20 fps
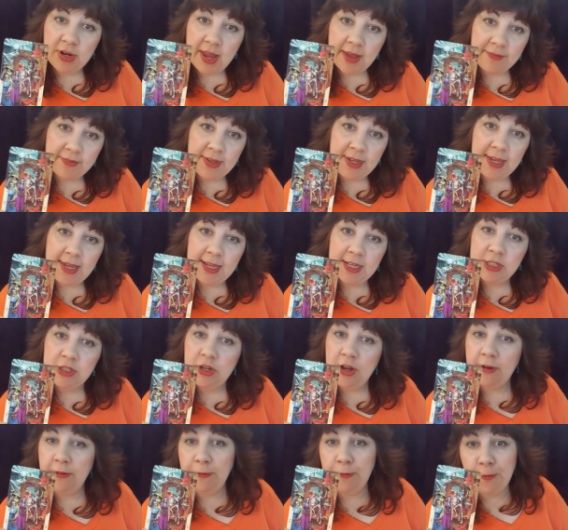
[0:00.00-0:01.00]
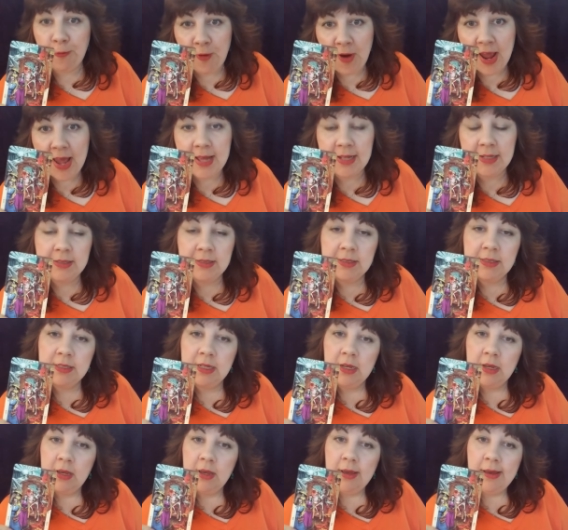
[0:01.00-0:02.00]
kids, you have friends,
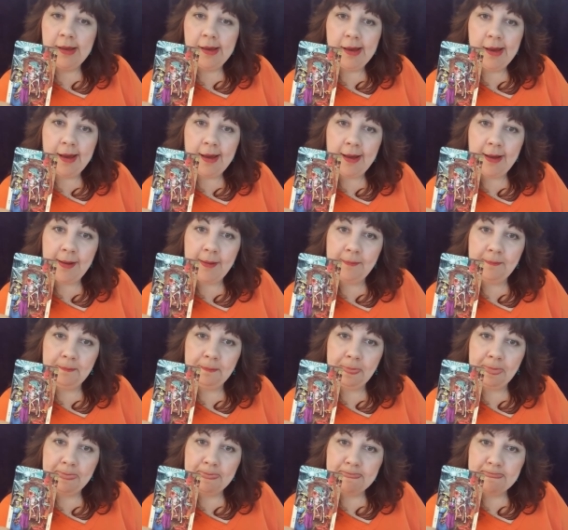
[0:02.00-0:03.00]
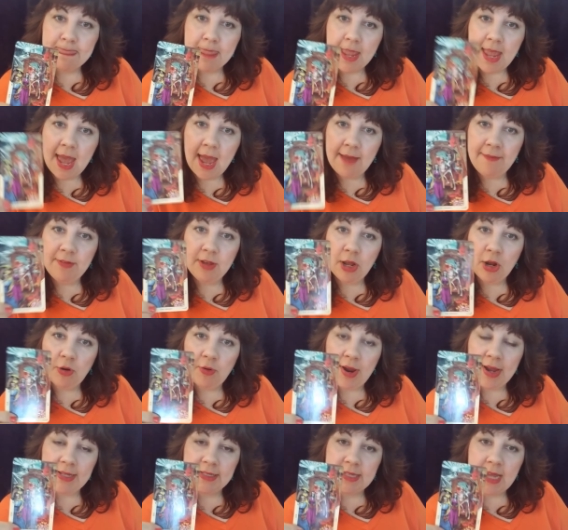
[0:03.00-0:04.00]
um, having a
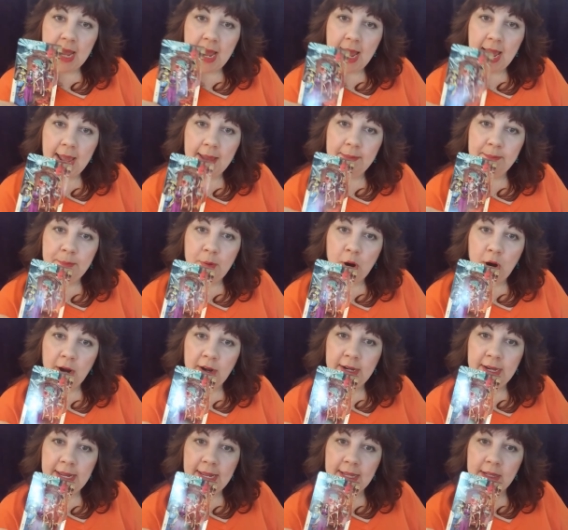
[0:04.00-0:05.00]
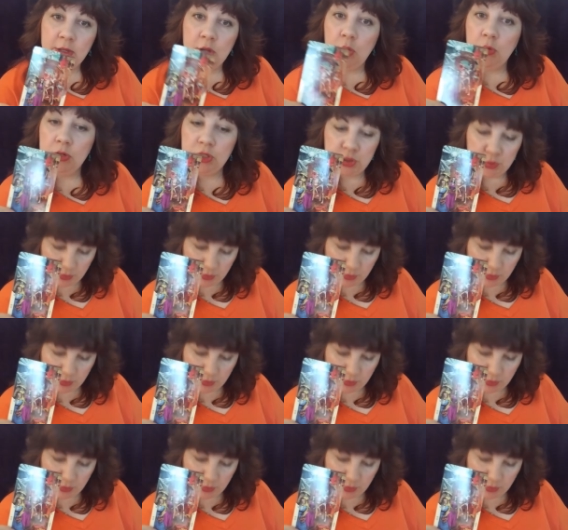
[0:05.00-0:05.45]
great time, partying, going to a,